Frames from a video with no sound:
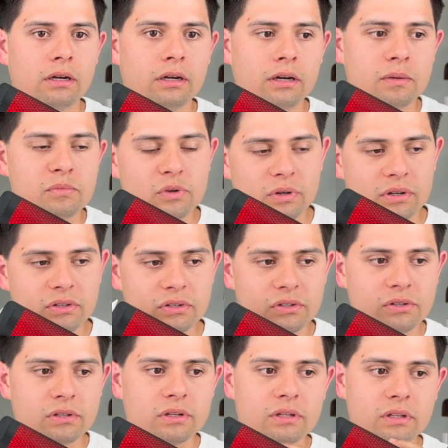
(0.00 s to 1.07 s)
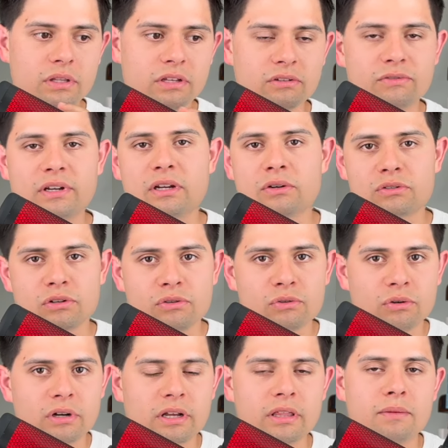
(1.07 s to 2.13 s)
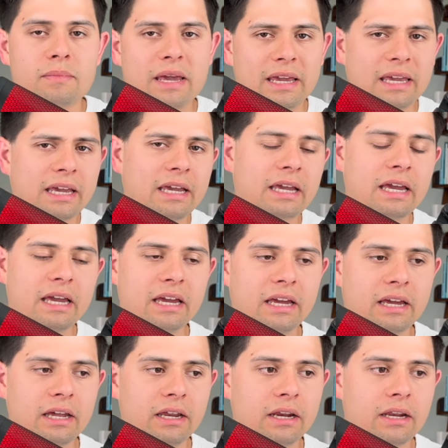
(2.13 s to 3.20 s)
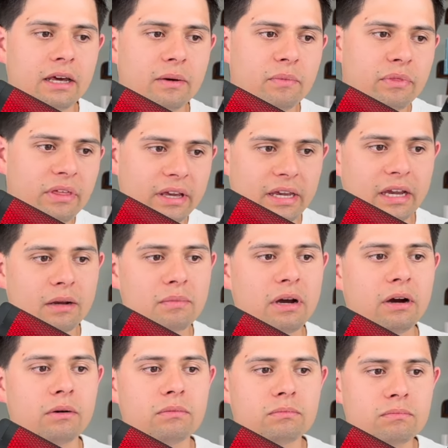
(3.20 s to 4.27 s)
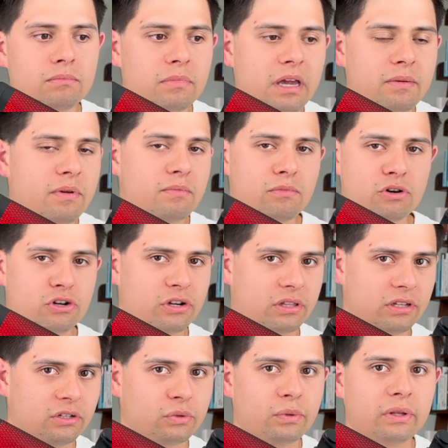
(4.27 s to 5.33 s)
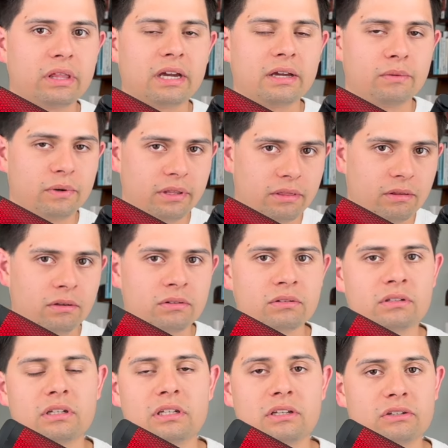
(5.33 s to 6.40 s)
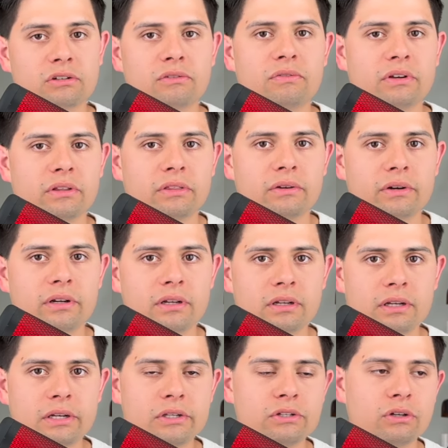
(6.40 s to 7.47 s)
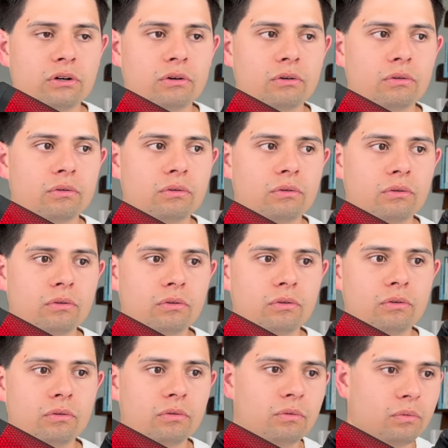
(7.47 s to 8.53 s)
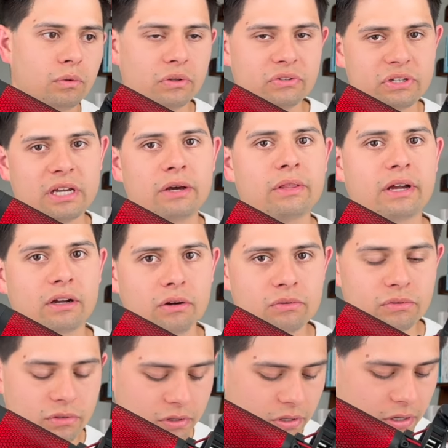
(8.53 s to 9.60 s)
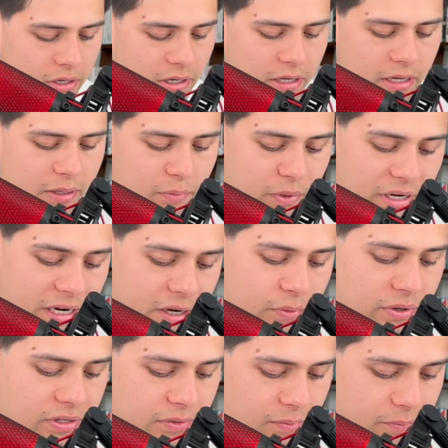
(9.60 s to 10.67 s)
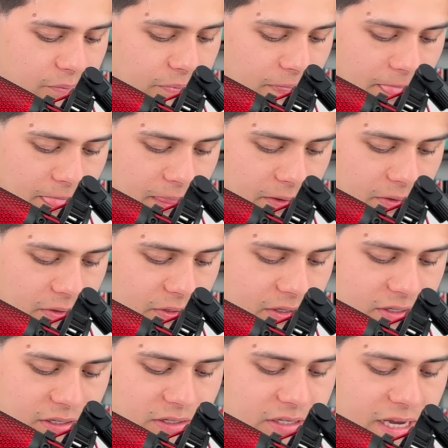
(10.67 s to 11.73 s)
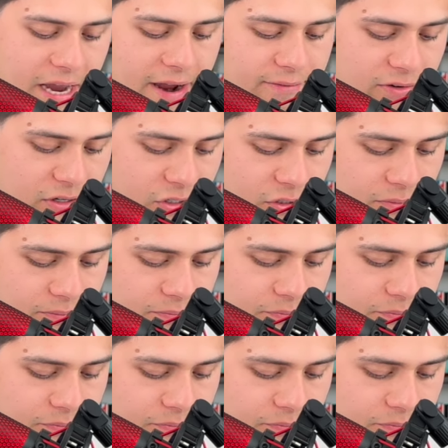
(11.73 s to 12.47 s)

these videos are sort of in the making, and I'm thinking about maybe merging this with statistical field theory, and so we'll see how that goes. But anyways, this is the average.